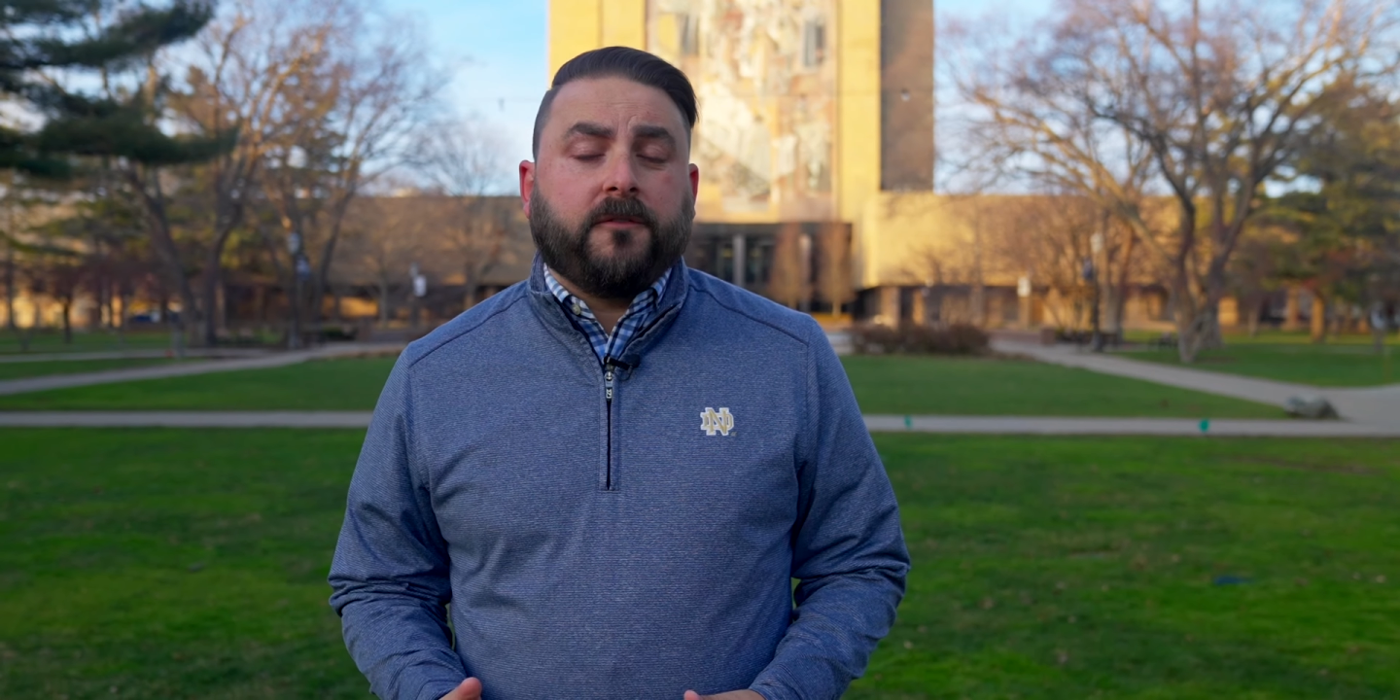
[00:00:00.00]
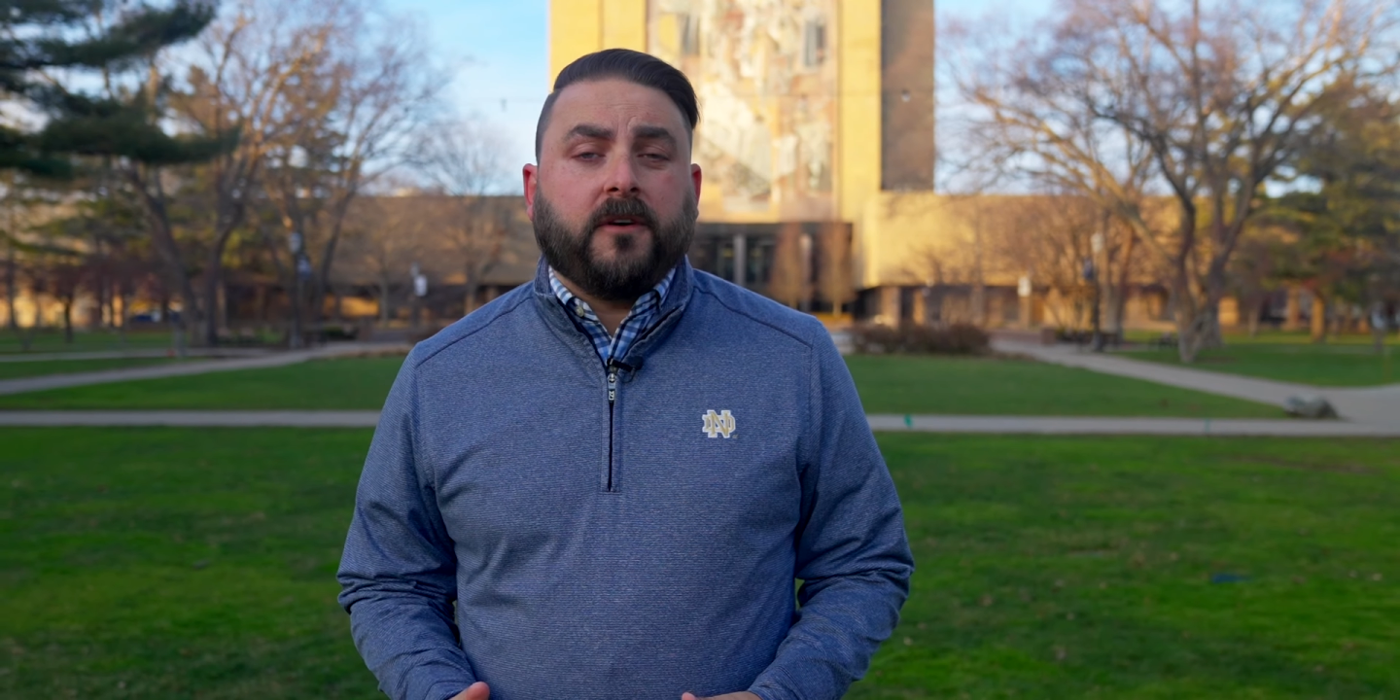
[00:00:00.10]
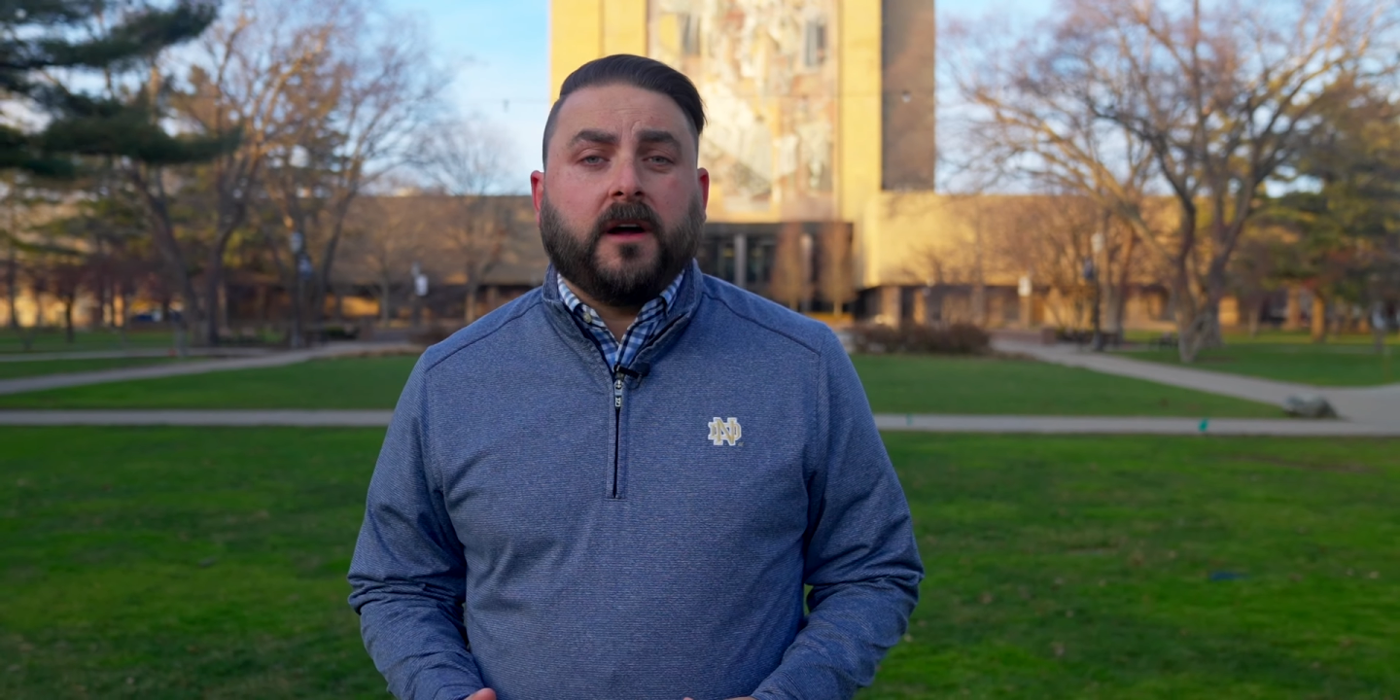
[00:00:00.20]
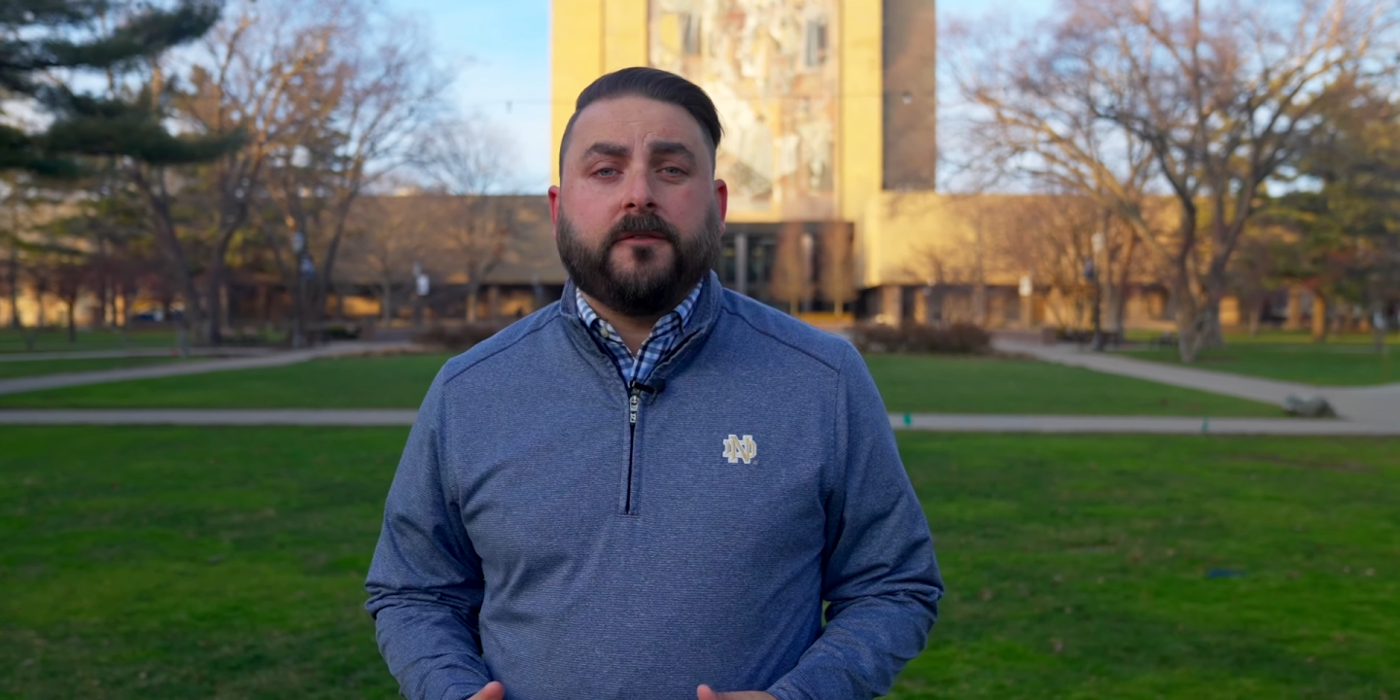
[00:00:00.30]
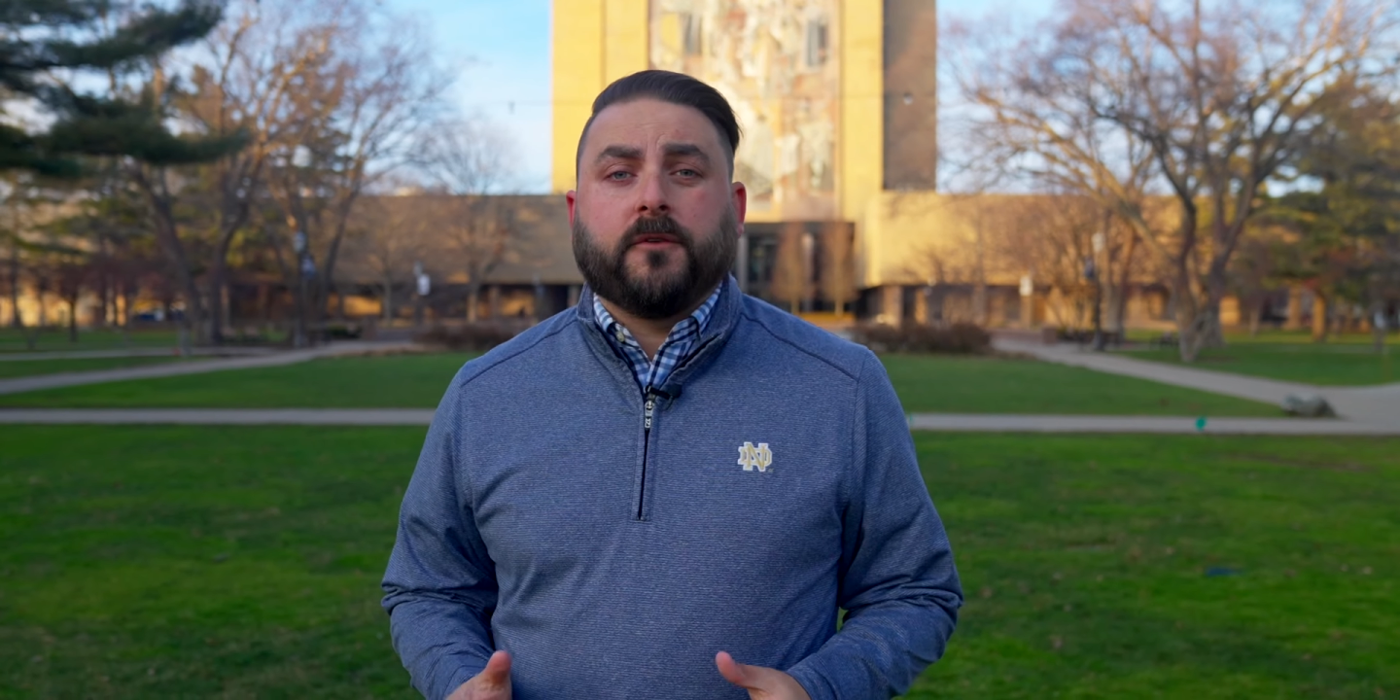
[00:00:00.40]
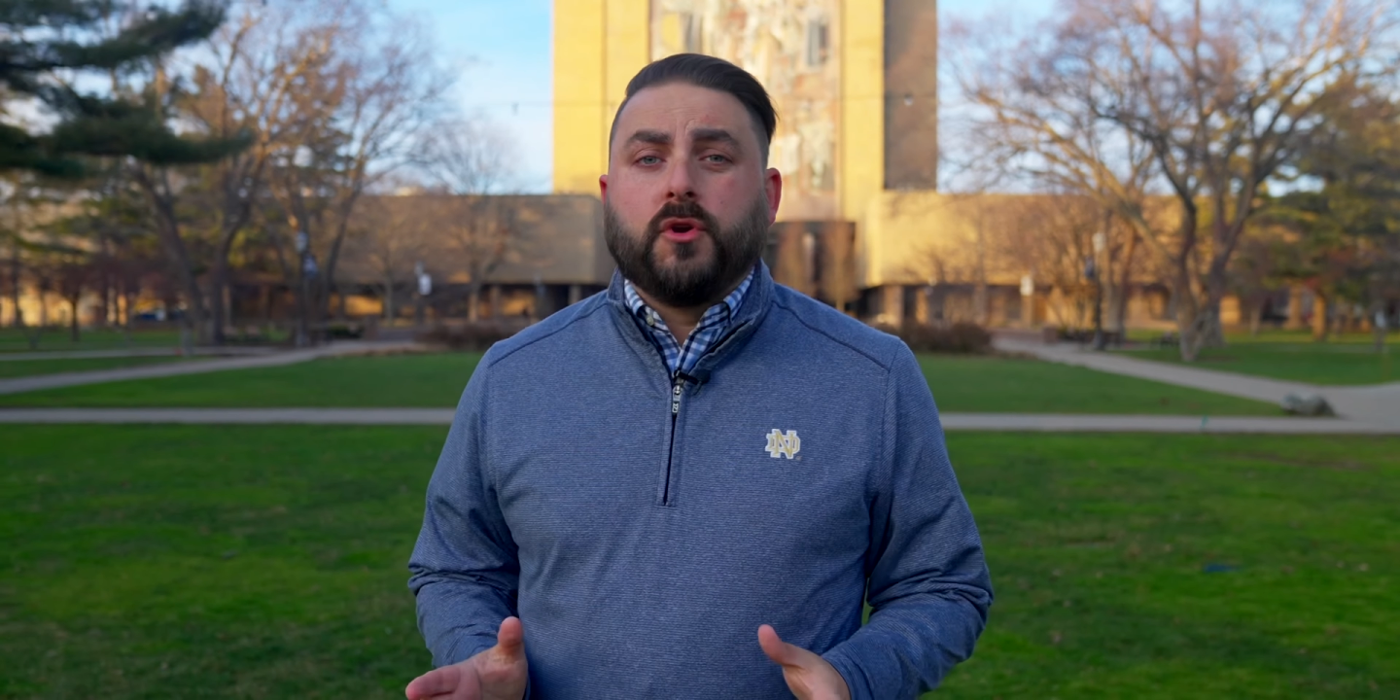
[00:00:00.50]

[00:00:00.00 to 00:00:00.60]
Fund for